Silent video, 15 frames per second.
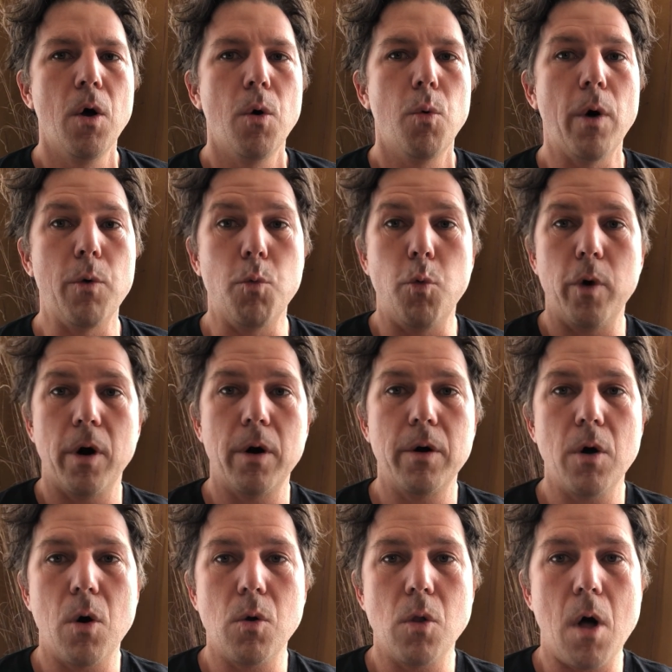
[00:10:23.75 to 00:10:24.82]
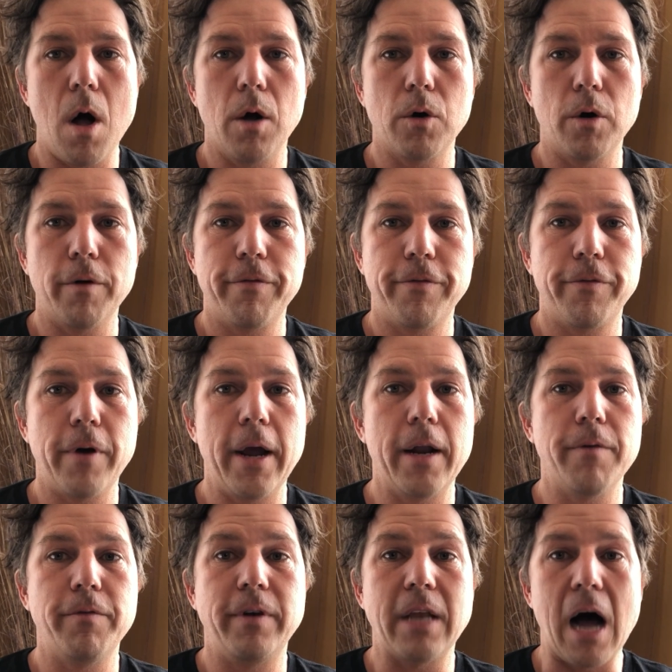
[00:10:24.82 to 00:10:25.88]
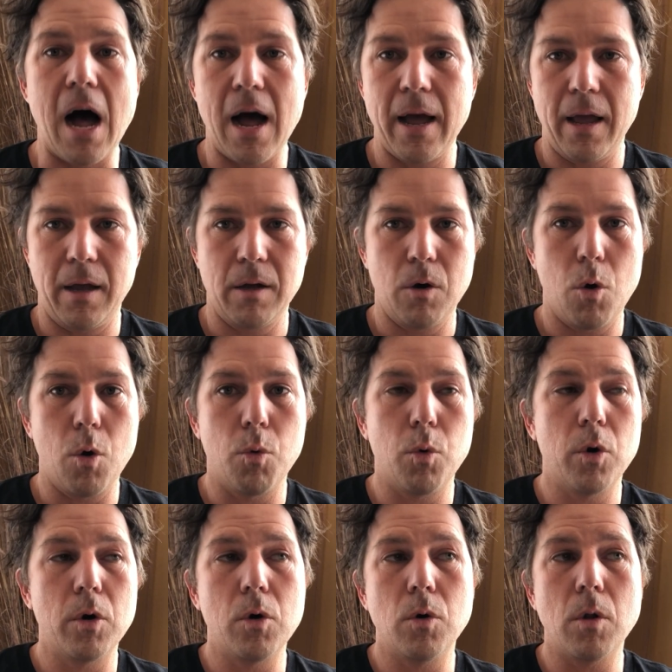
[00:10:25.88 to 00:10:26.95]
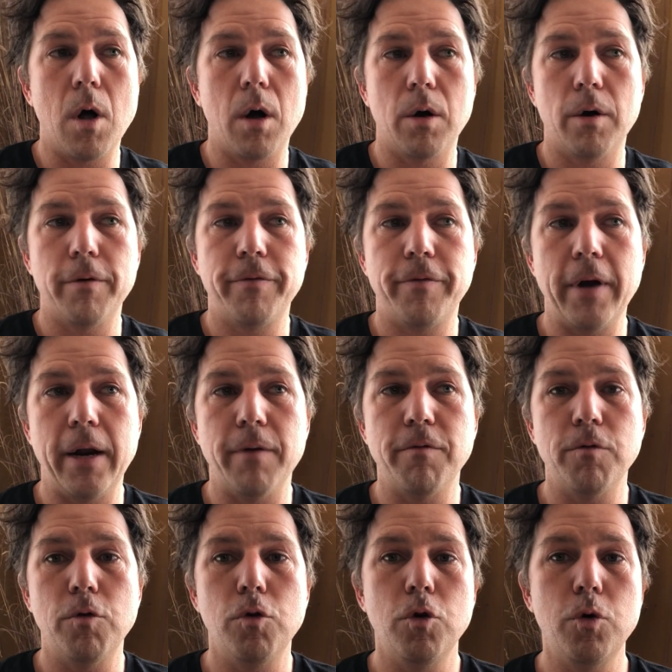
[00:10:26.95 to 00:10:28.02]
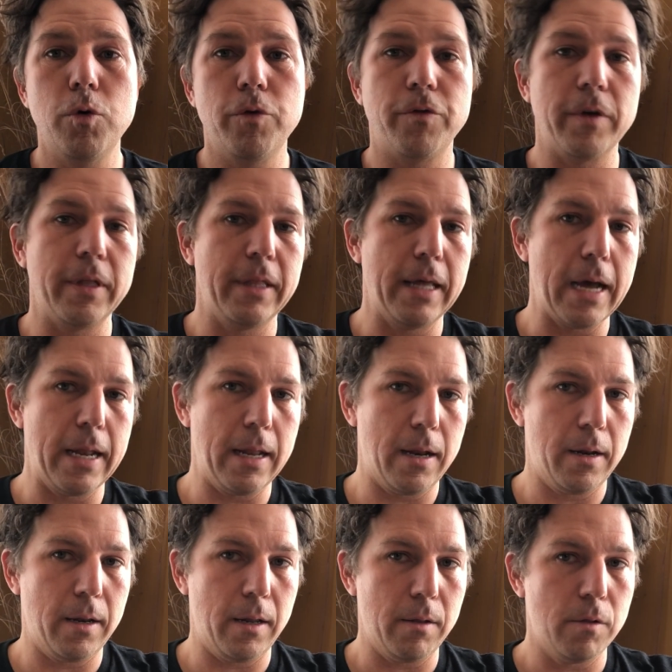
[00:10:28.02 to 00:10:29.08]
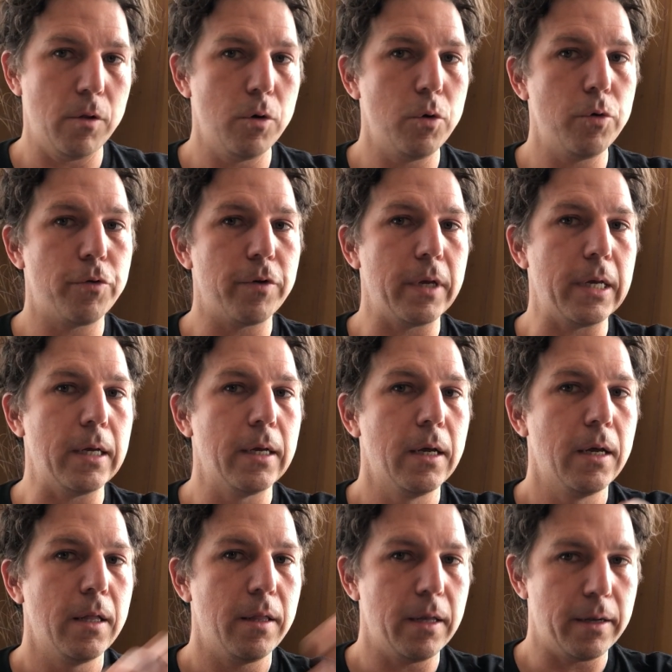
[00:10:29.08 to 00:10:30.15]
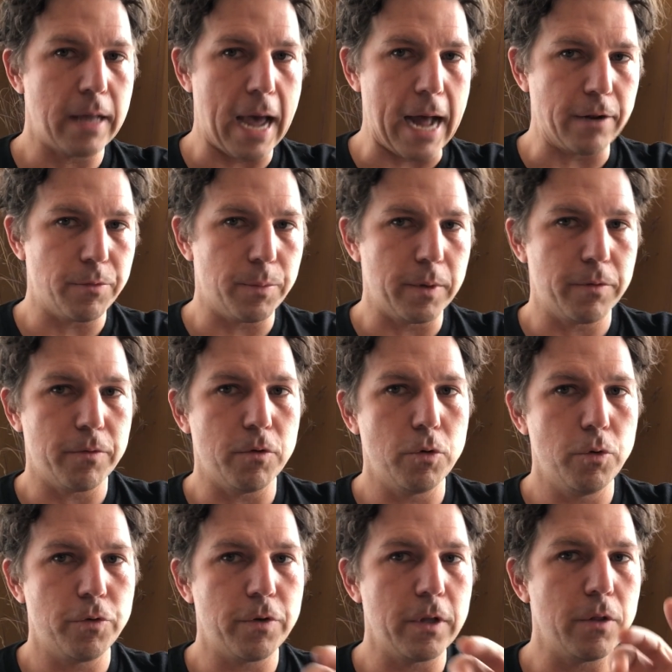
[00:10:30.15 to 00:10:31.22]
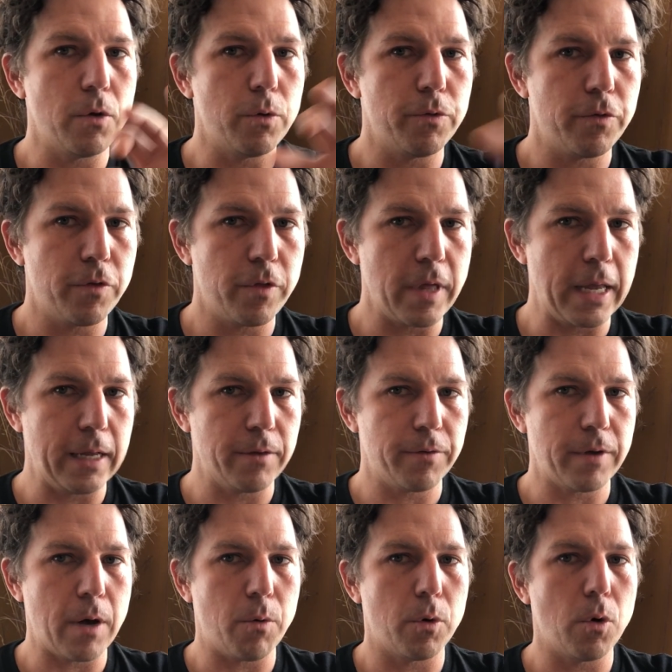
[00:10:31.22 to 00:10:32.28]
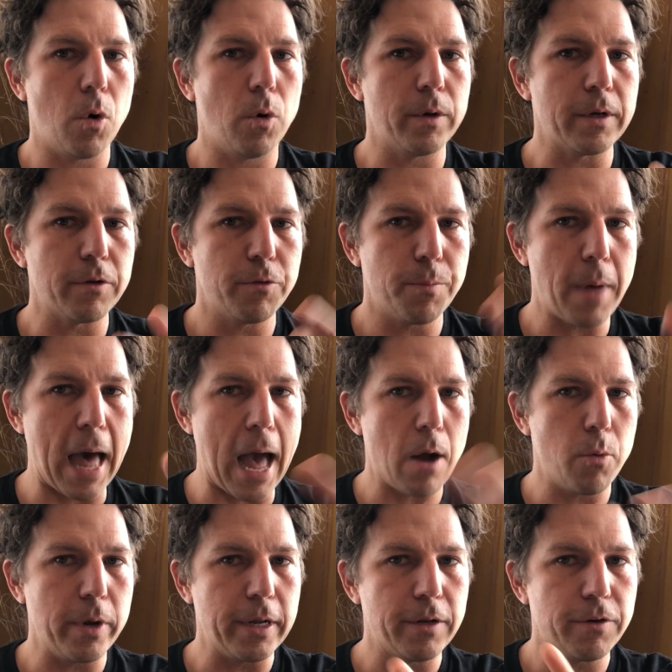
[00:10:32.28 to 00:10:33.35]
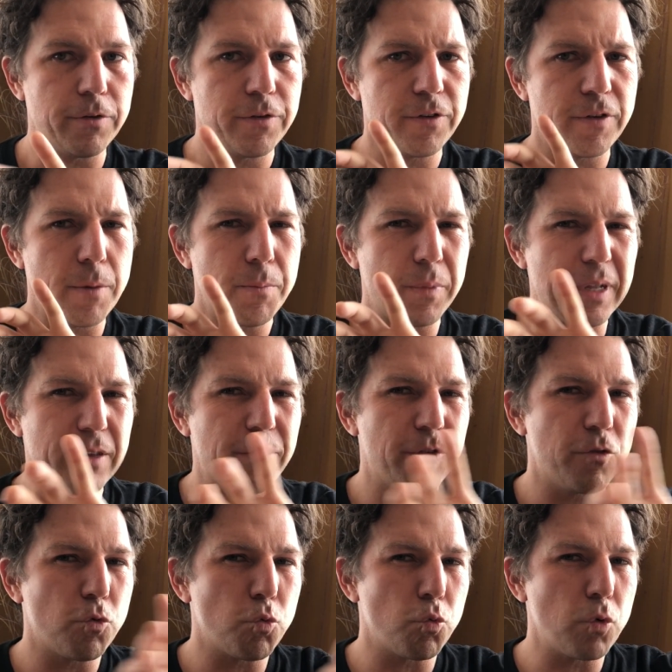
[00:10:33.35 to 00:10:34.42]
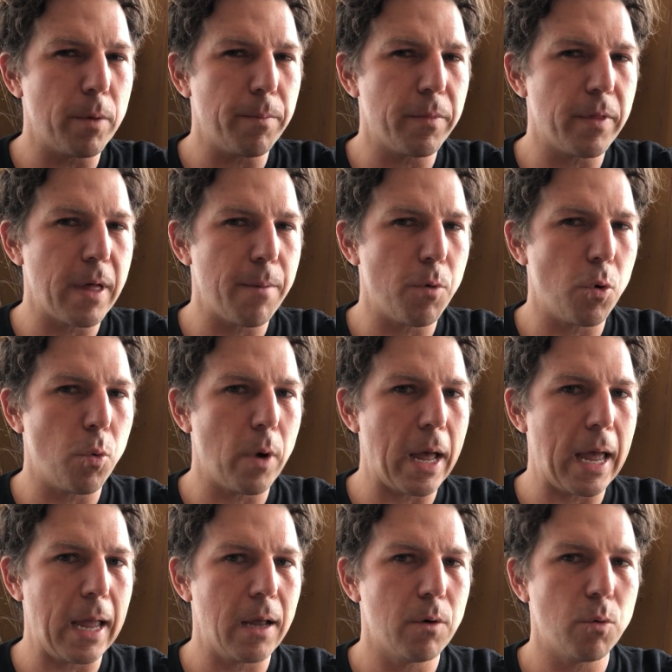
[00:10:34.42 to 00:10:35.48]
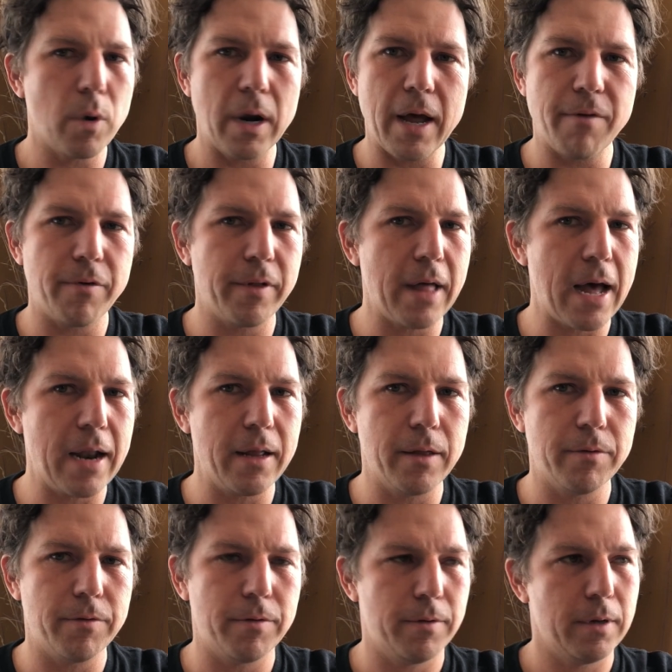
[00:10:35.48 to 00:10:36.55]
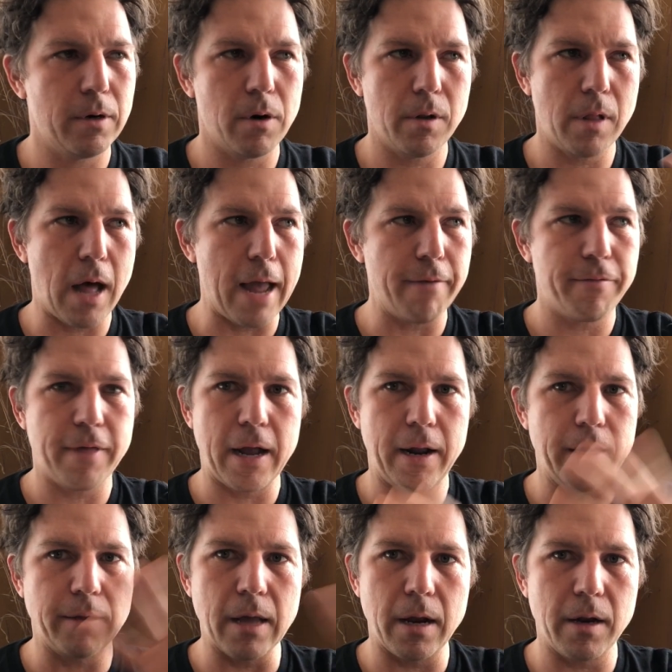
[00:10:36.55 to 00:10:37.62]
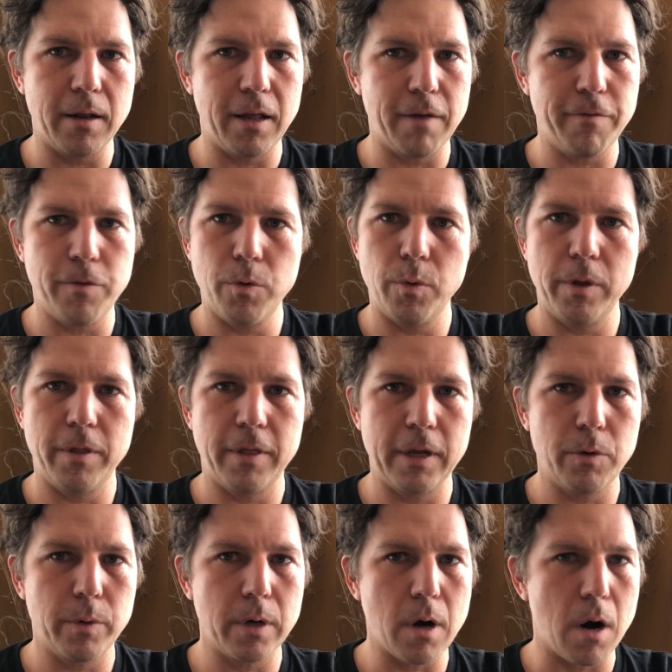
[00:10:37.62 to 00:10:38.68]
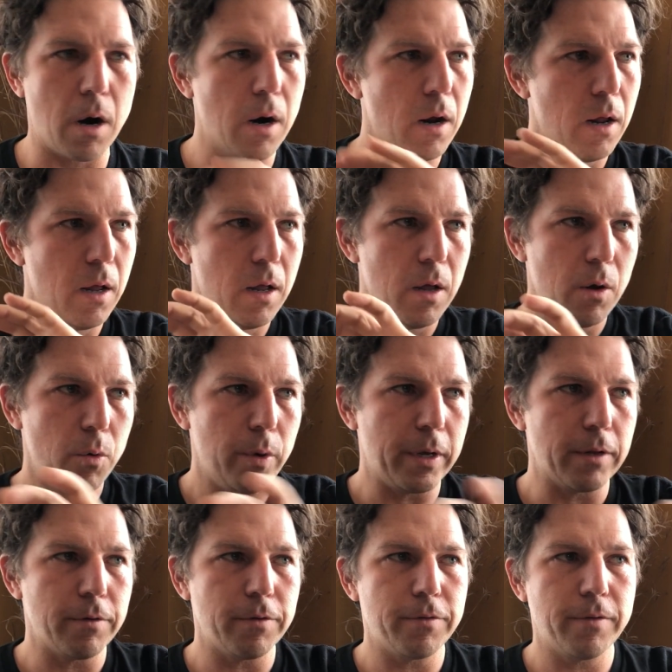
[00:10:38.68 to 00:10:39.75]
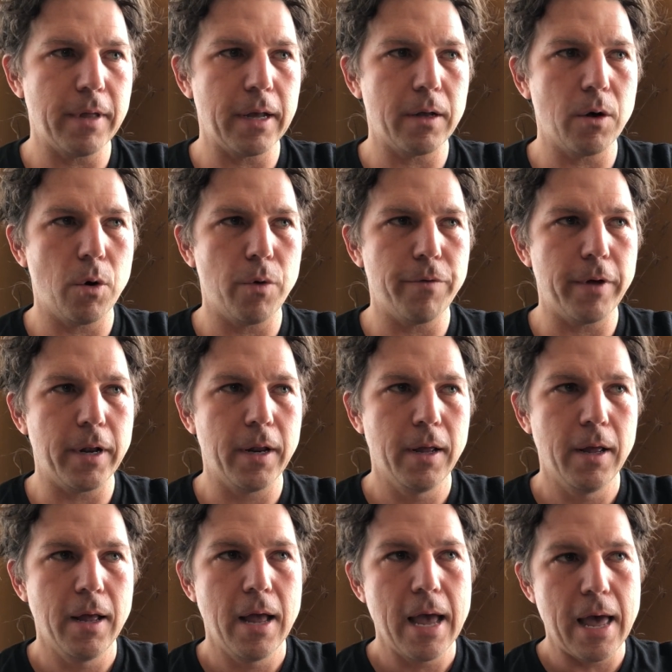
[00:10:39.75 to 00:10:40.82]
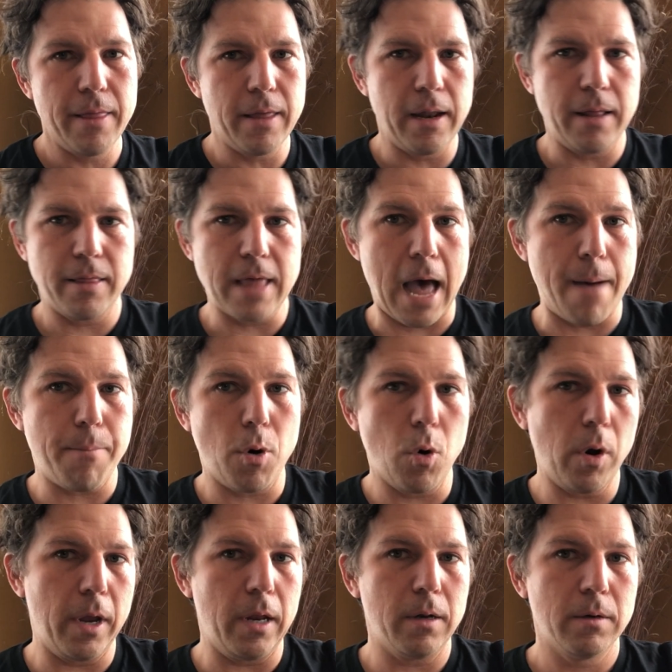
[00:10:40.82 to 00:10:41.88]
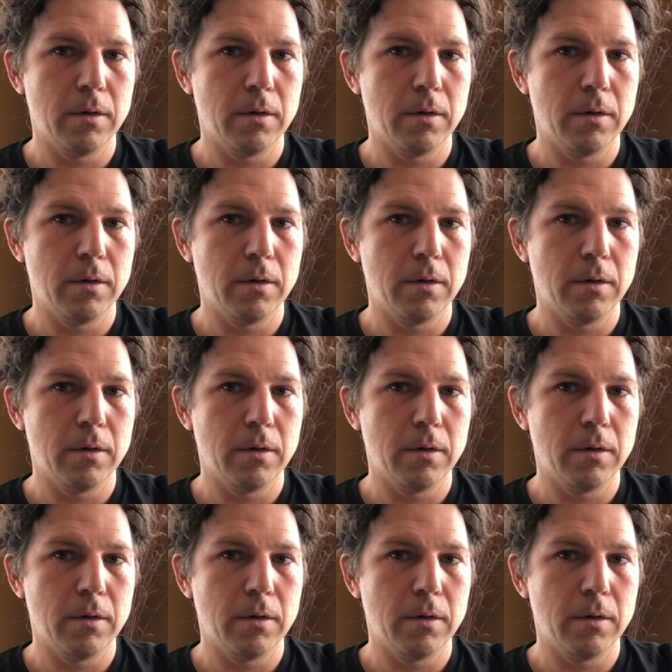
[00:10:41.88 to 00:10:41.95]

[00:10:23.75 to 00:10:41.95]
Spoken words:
When we're no longer afraid of dying, or we're no longer afraid of losing the identity, losing the attachments, losing those things that were holding us back, we can just simply strip them away, whatever that is in our life, that identity of who we think we are, we can just let go of it. And then at that point,